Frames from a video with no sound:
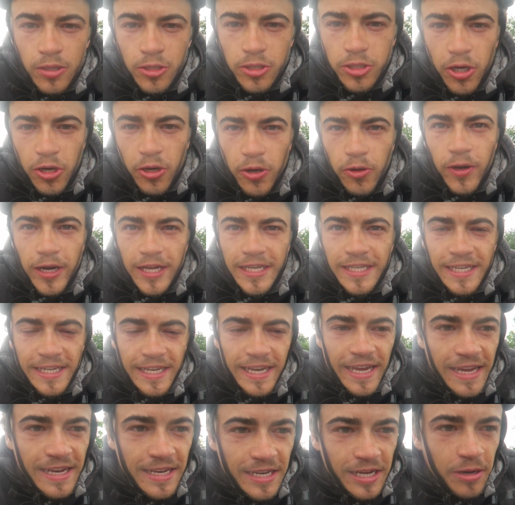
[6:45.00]
So I
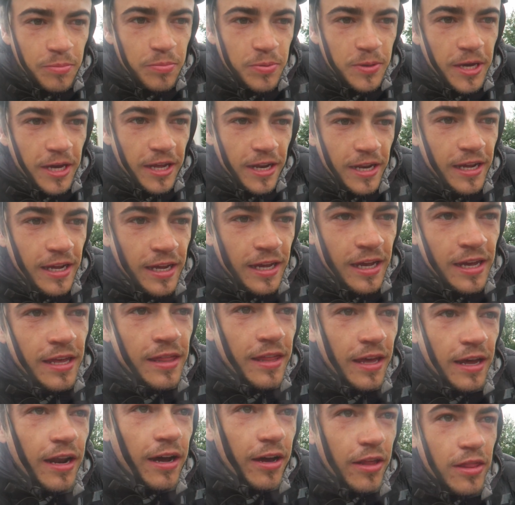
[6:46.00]
did end up getting
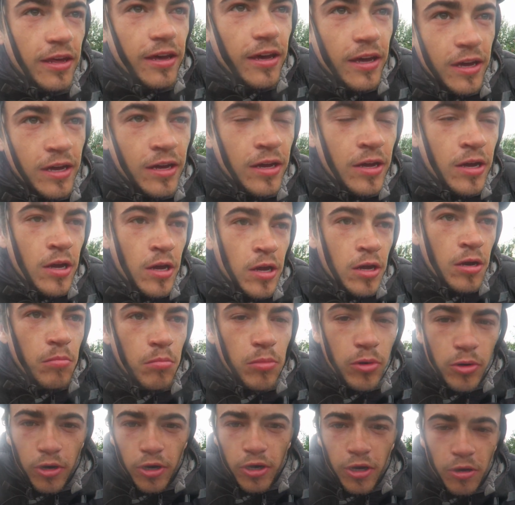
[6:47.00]
that other
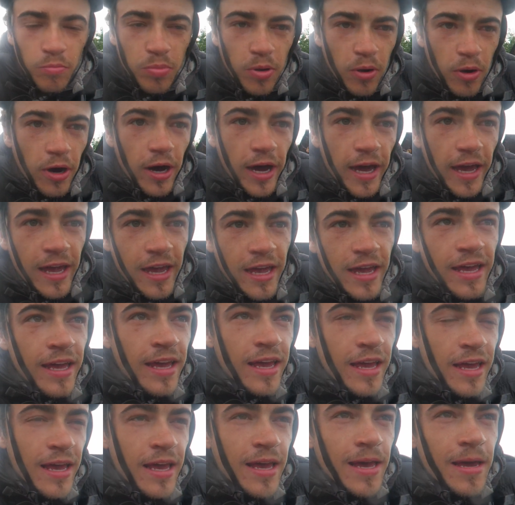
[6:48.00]
Moroccan pie,
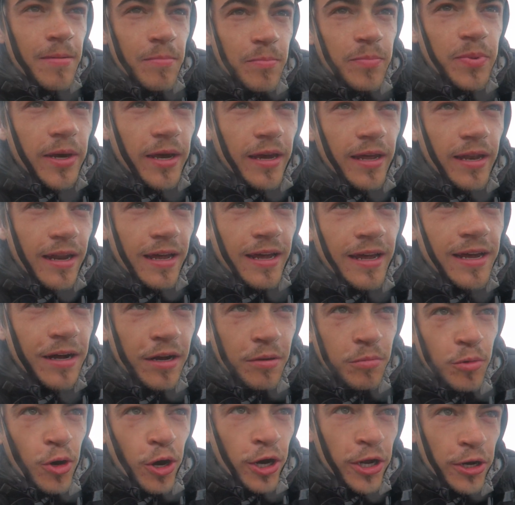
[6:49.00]
but
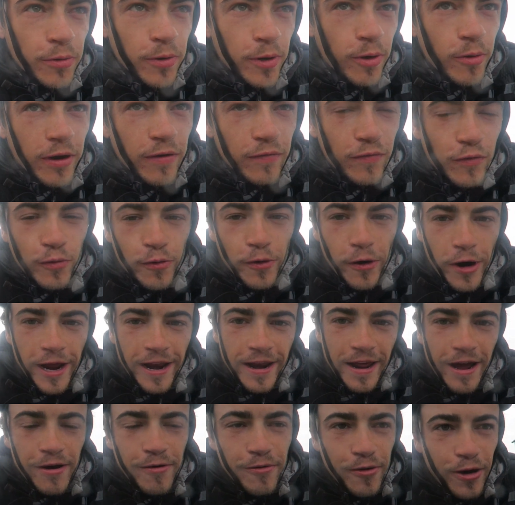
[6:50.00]
I'm kind of regretful
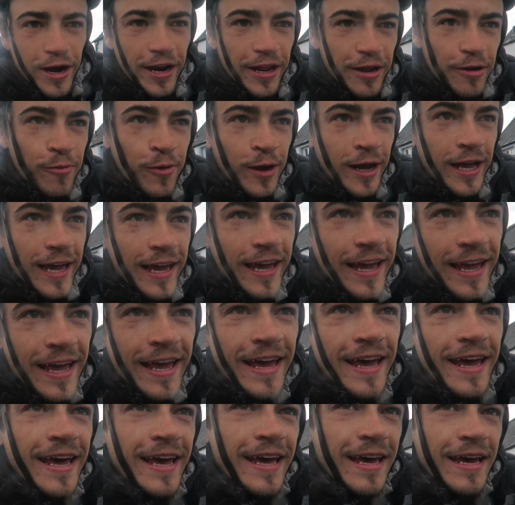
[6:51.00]
right now riding away
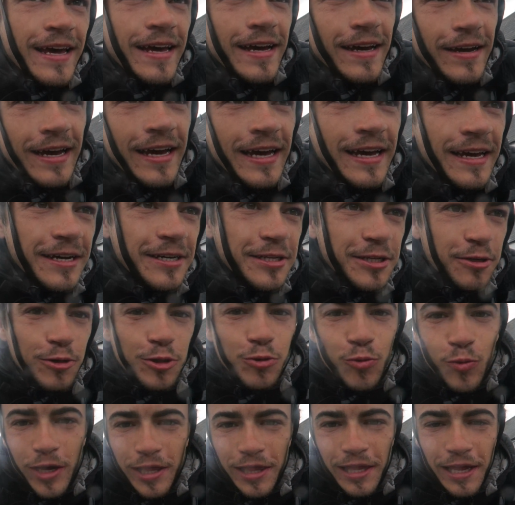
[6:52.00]
because there
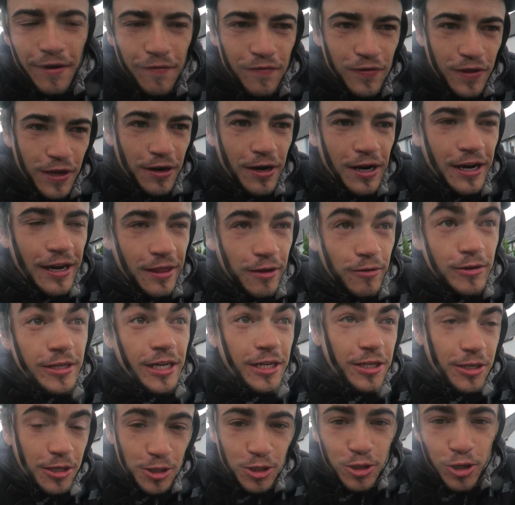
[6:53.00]
was one left there. There was
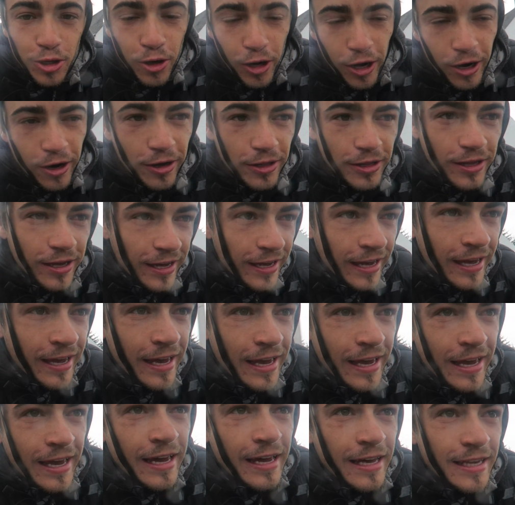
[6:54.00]
actually two. I got the
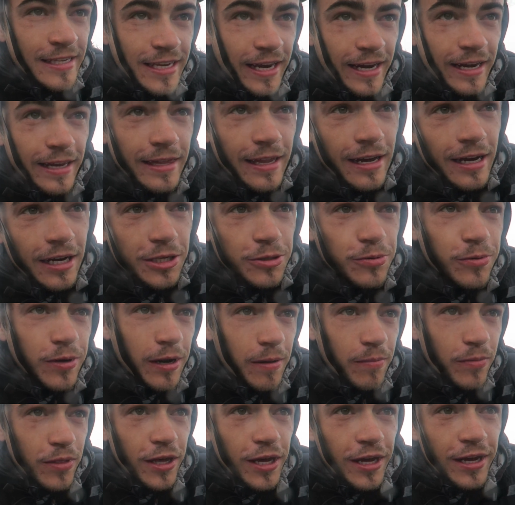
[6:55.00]
second last one.
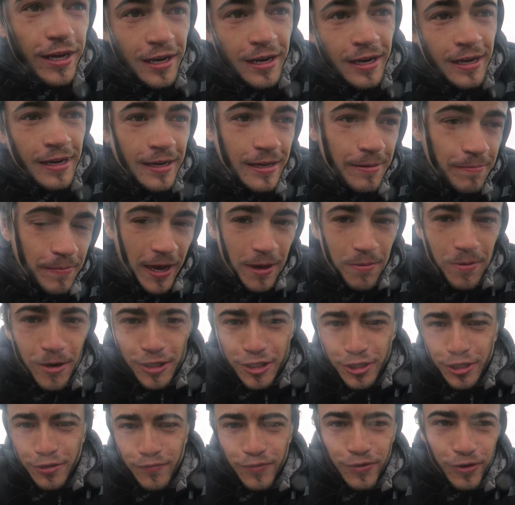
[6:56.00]
I'm thinking maybe I
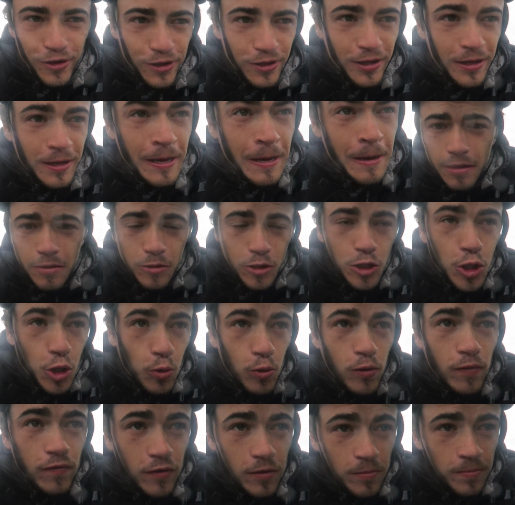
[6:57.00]
should have got
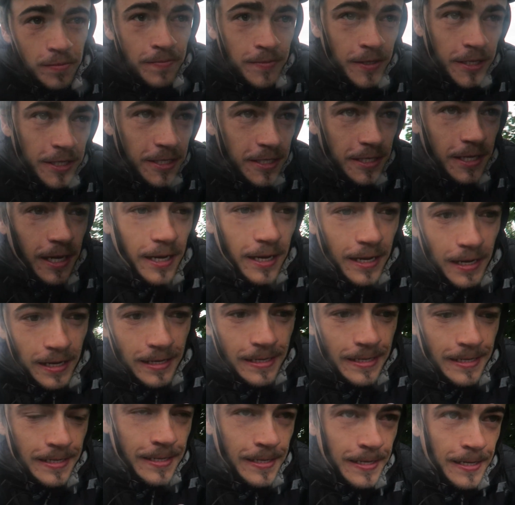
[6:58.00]
two of them instead.
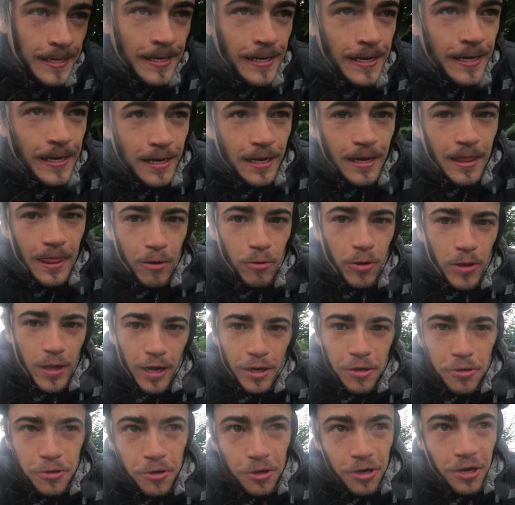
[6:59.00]
They were
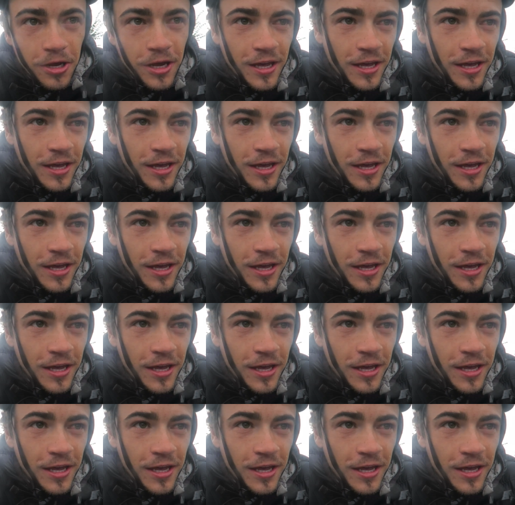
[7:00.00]
that good.